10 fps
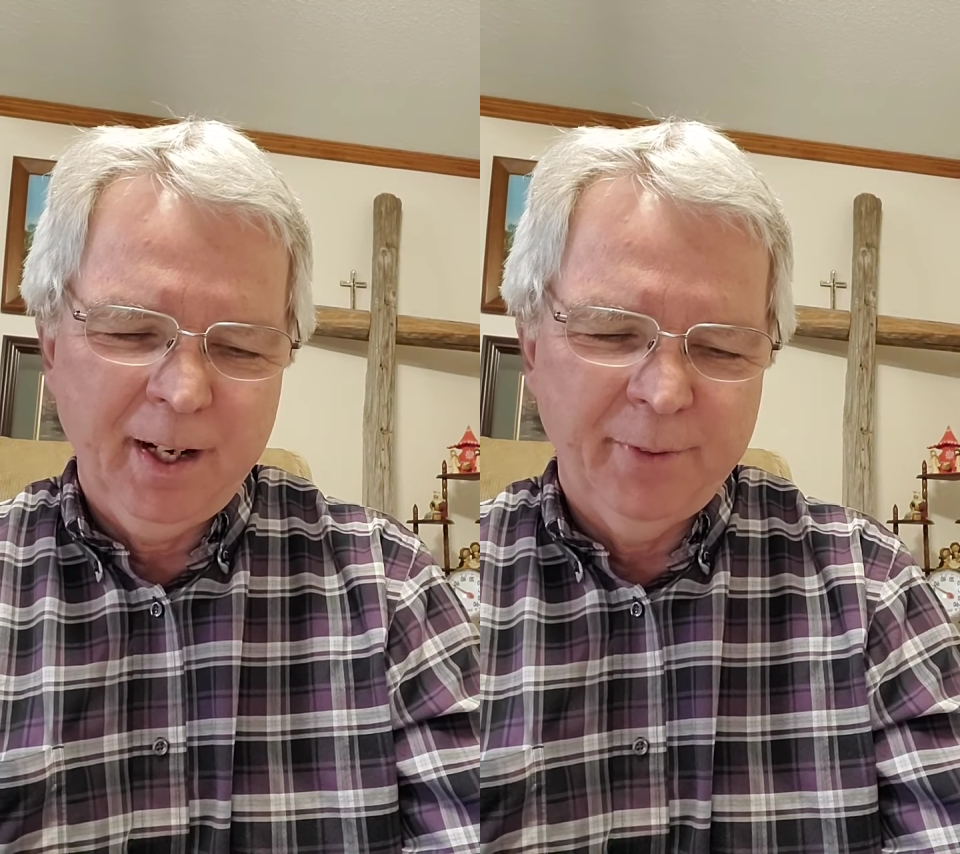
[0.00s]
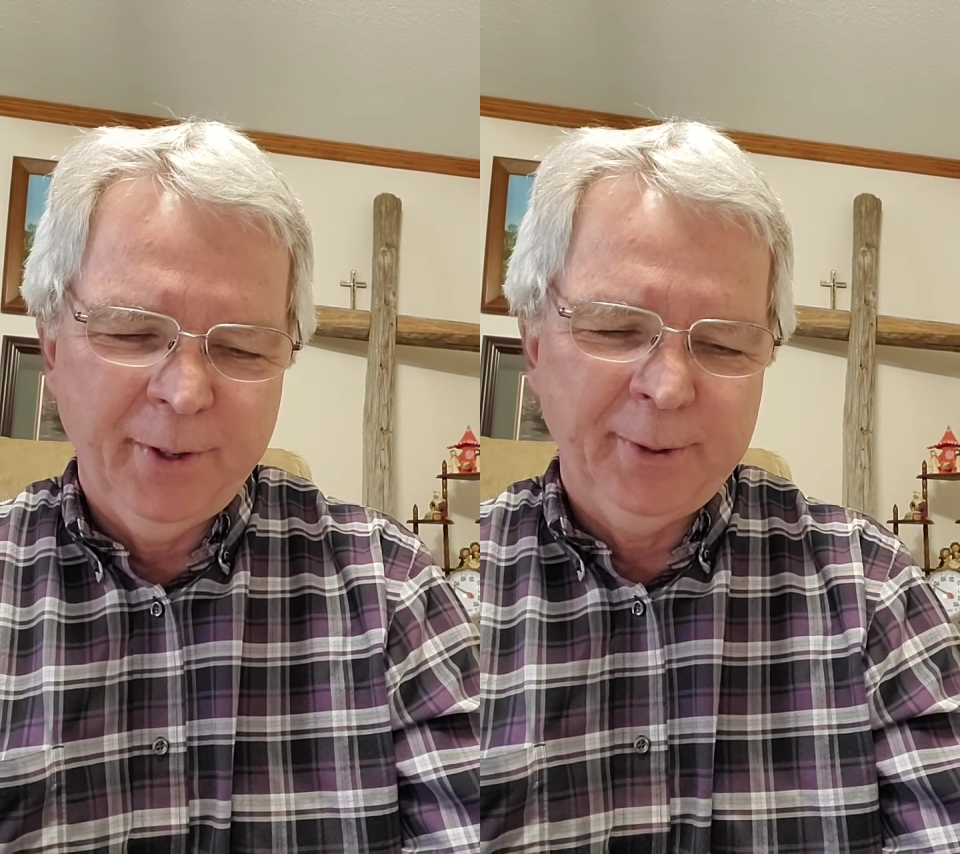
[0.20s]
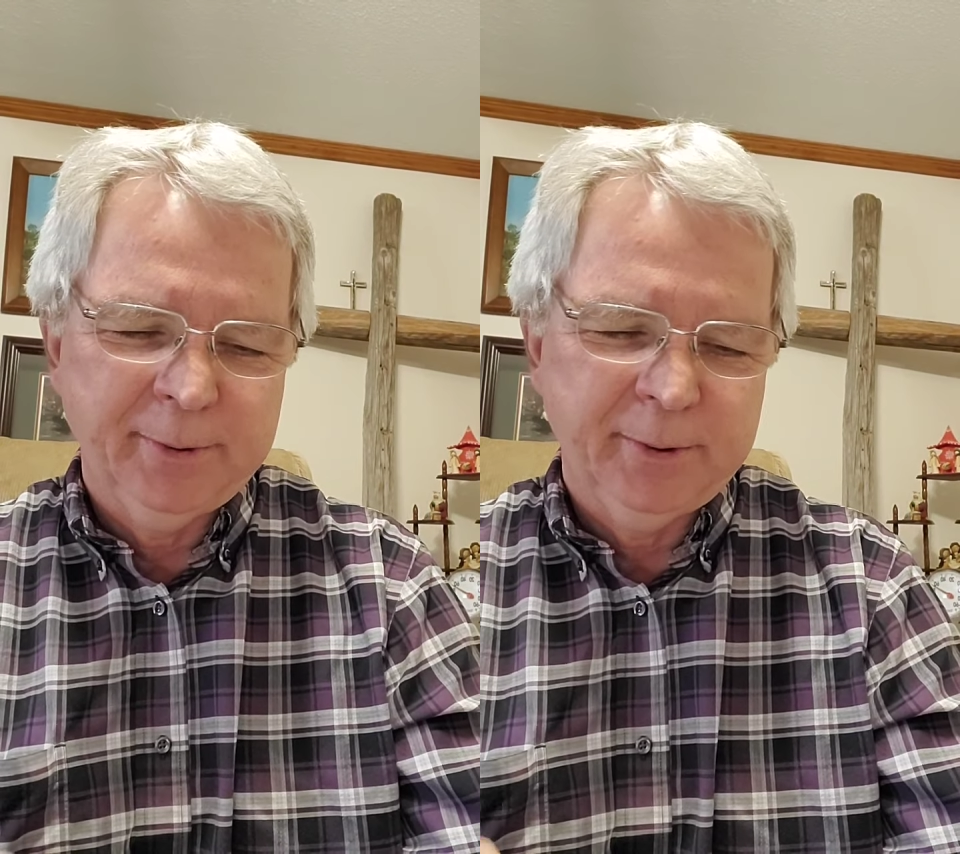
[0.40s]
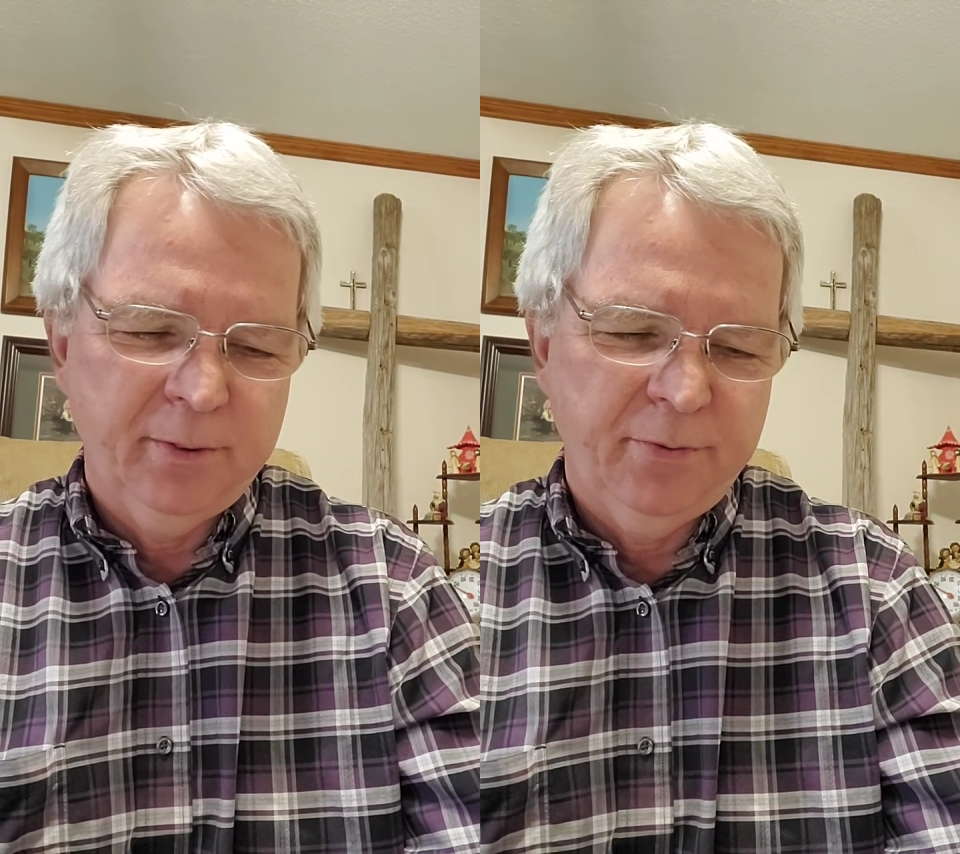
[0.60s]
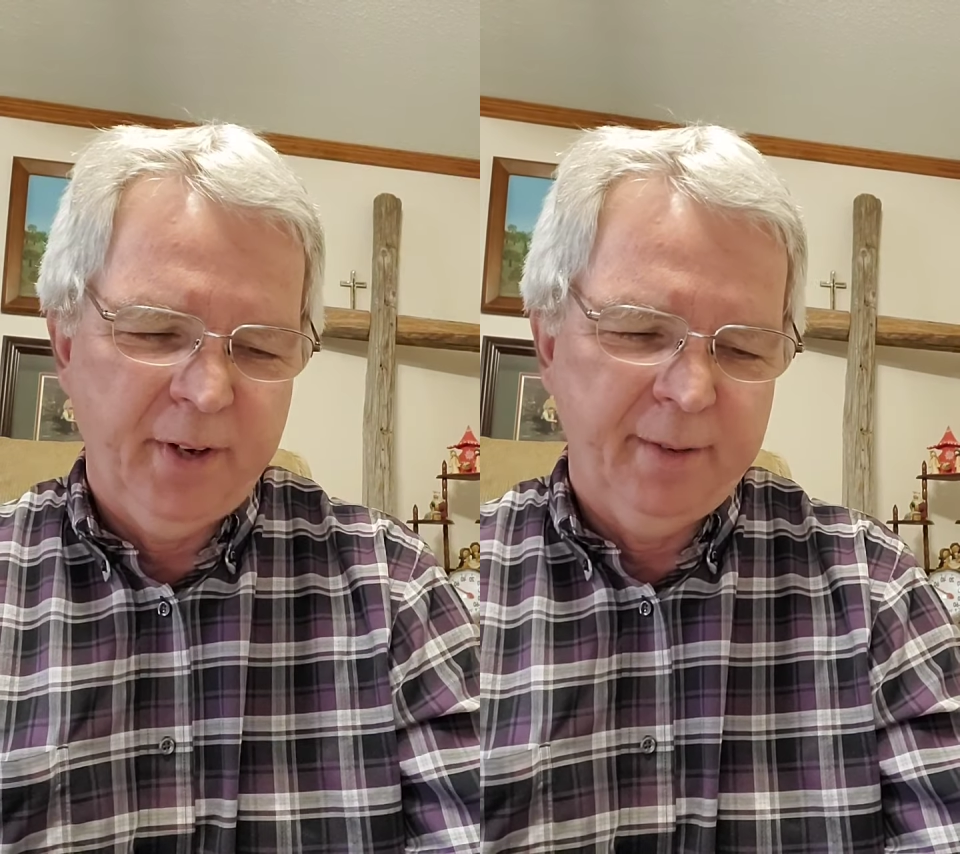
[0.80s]
of
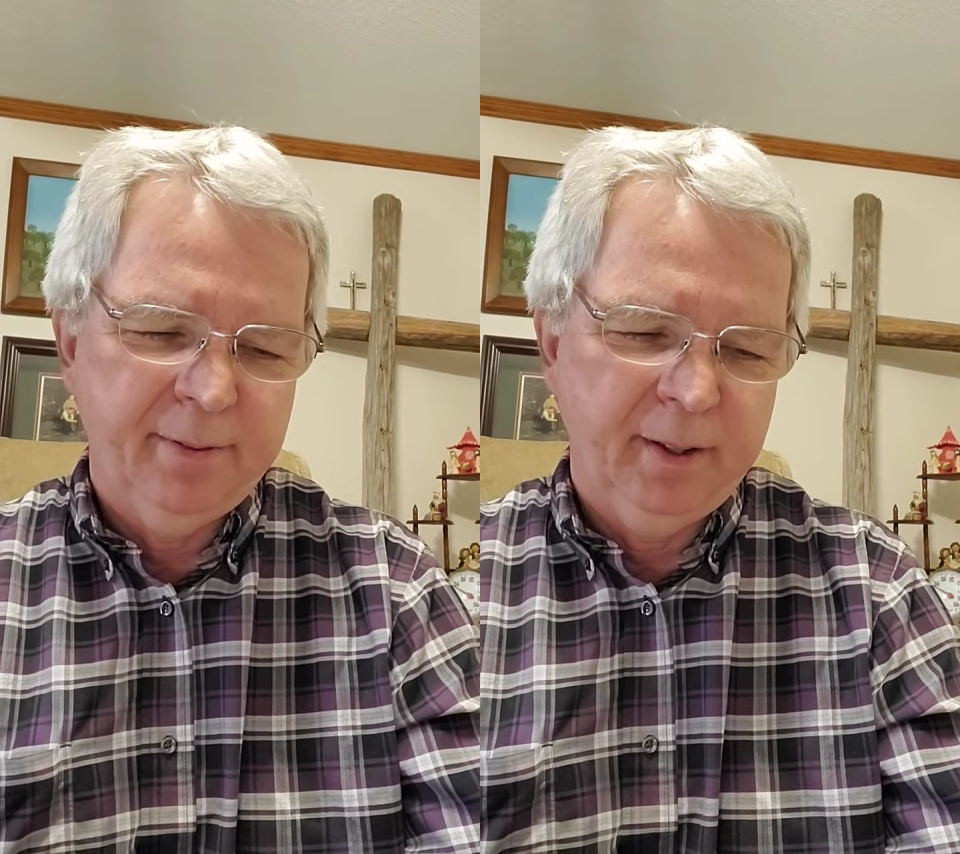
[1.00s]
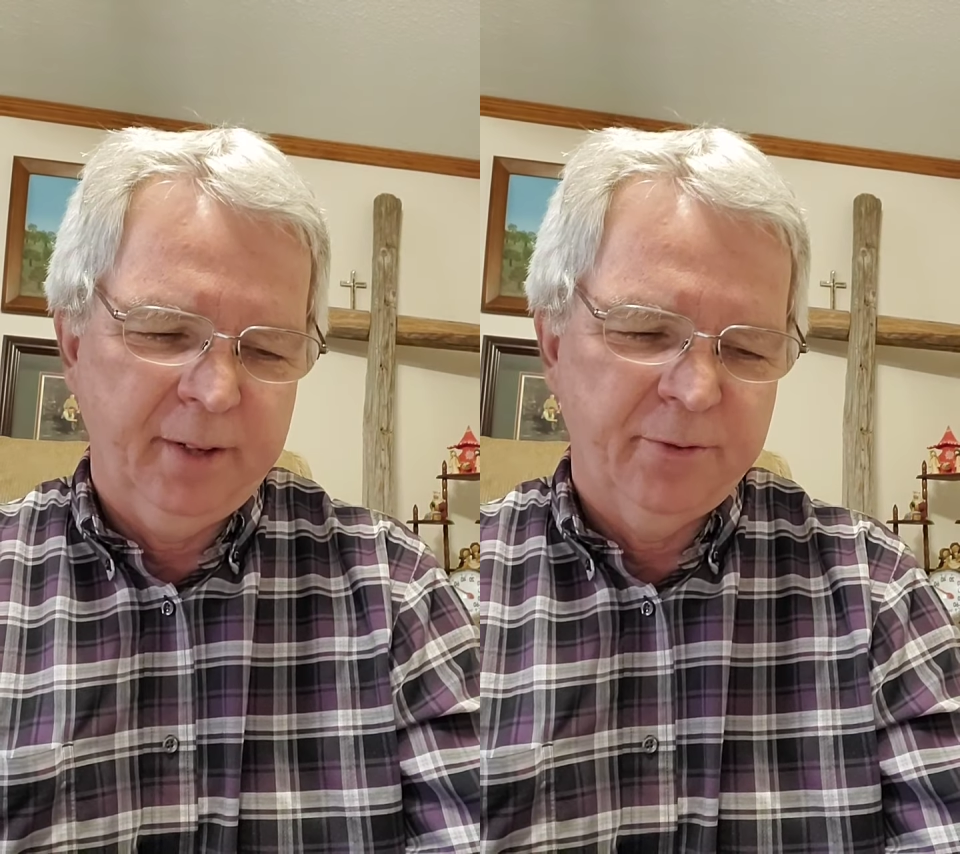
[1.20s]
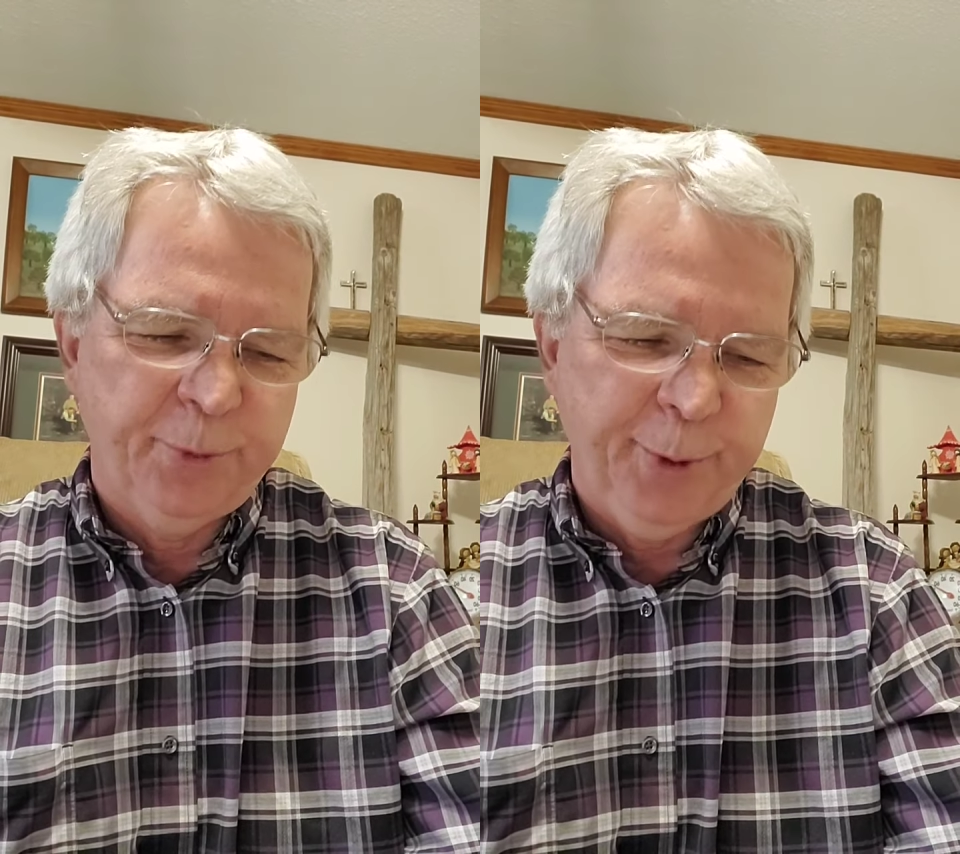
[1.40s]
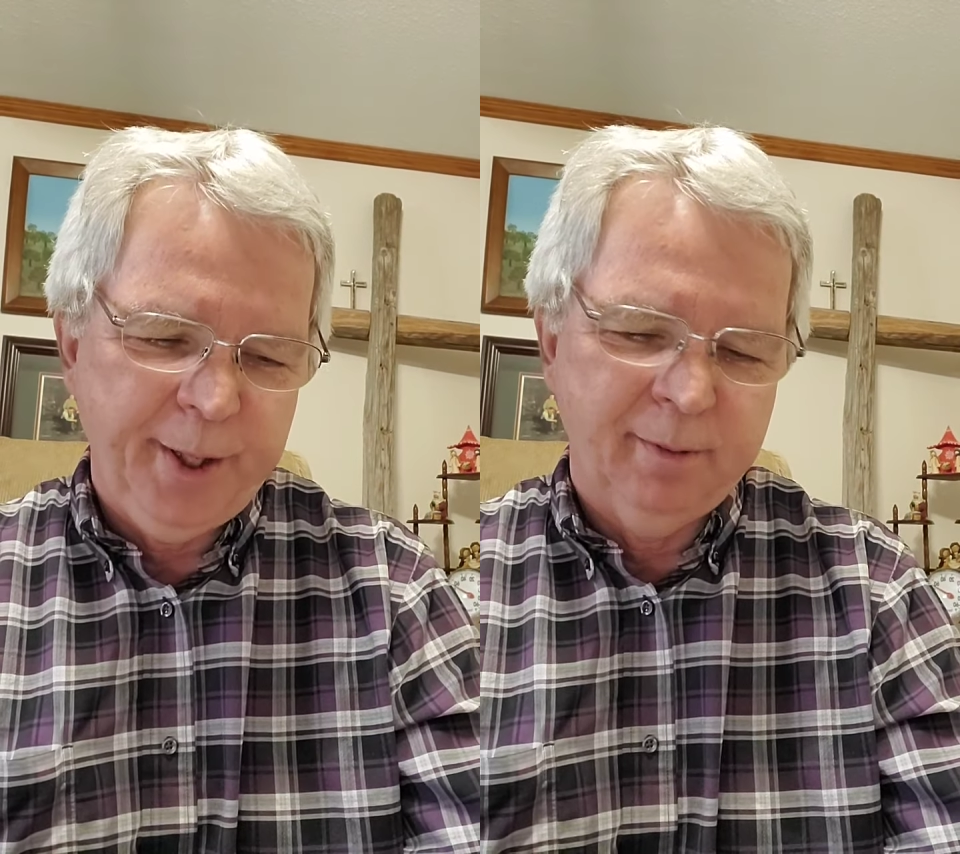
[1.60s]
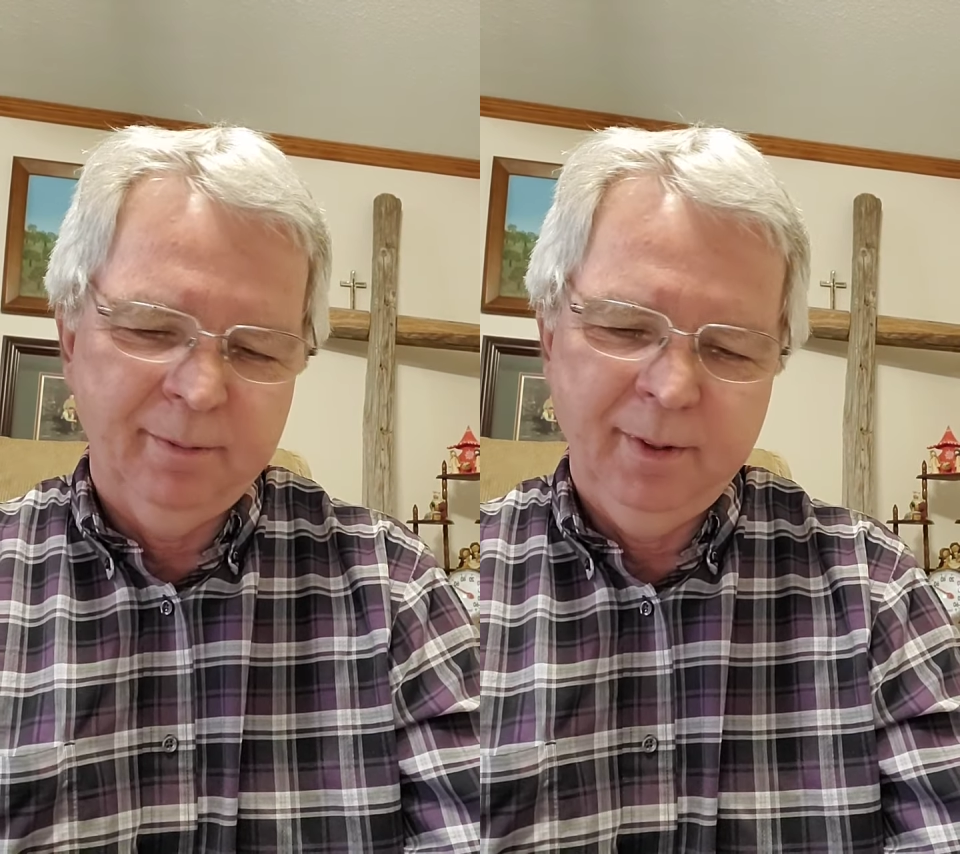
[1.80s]
undeserved favor and
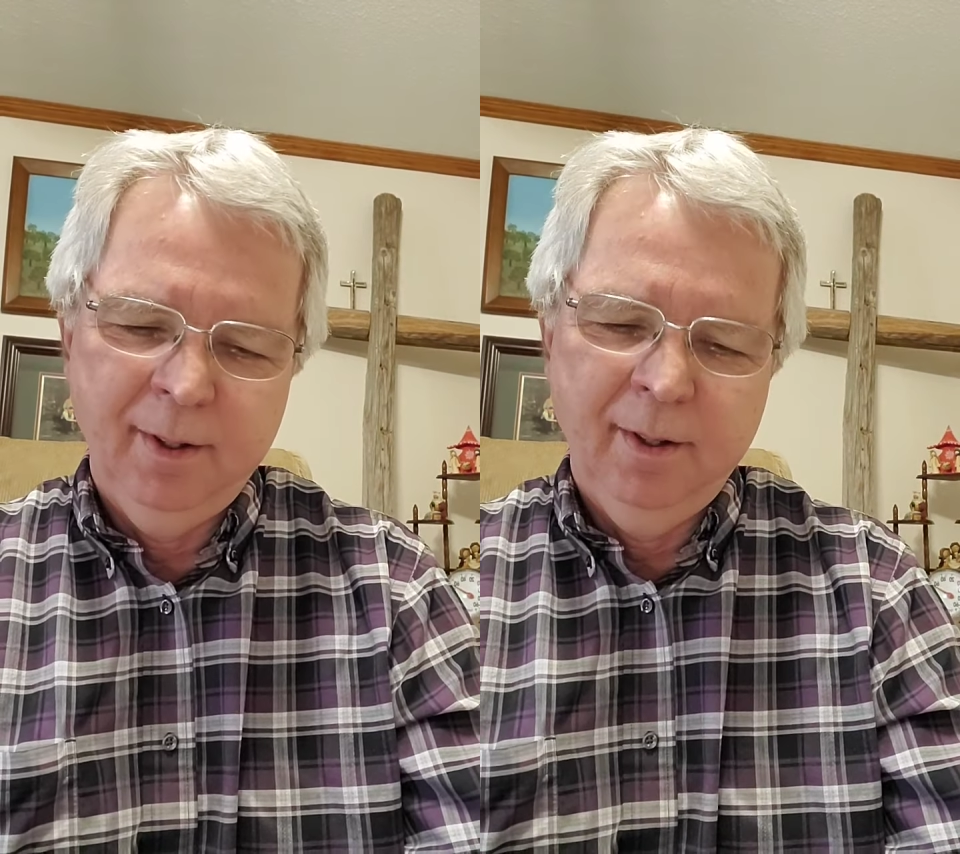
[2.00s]
freedom